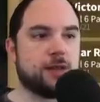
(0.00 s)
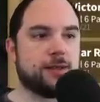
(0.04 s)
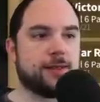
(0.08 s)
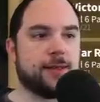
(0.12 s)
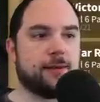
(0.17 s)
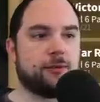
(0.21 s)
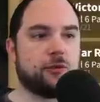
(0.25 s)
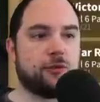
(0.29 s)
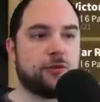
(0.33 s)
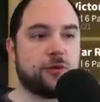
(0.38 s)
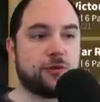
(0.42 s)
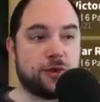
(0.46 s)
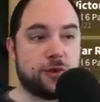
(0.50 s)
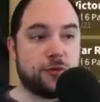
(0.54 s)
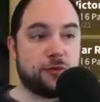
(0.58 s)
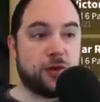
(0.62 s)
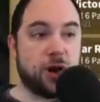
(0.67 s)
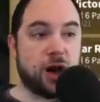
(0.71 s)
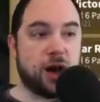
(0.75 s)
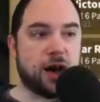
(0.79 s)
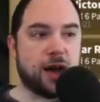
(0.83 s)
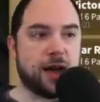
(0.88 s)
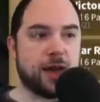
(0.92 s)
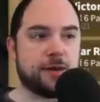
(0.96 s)
Level
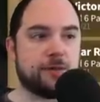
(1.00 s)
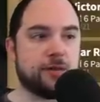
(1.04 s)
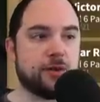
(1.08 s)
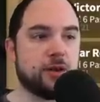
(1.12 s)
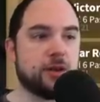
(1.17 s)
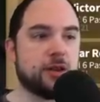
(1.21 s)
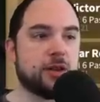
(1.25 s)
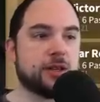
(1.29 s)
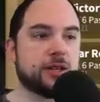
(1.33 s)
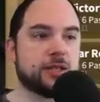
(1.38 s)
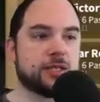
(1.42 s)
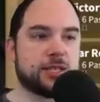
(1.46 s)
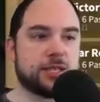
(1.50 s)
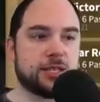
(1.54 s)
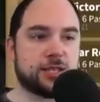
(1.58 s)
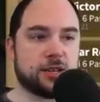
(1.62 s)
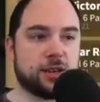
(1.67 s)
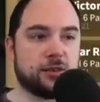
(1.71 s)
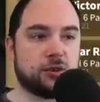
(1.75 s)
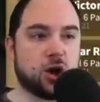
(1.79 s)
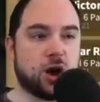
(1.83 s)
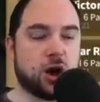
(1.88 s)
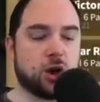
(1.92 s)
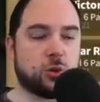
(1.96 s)
55, season
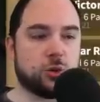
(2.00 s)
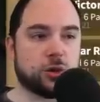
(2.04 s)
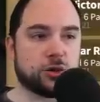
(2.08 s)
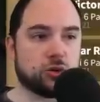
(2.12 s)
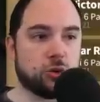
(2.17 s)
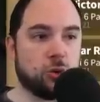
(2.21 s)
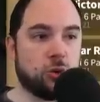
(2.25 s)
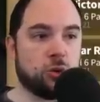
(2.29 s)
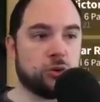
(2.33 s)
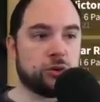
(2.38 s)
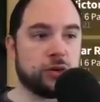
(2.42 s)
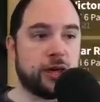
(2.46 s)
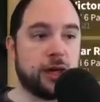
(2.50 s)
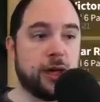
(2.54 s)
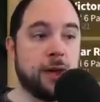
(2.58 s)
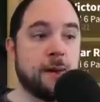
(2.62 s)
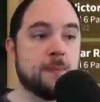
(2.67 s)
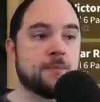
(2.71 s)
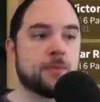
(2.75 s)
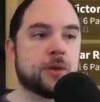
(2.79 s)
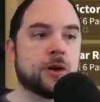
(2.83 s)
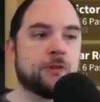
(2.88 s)
of conquest only.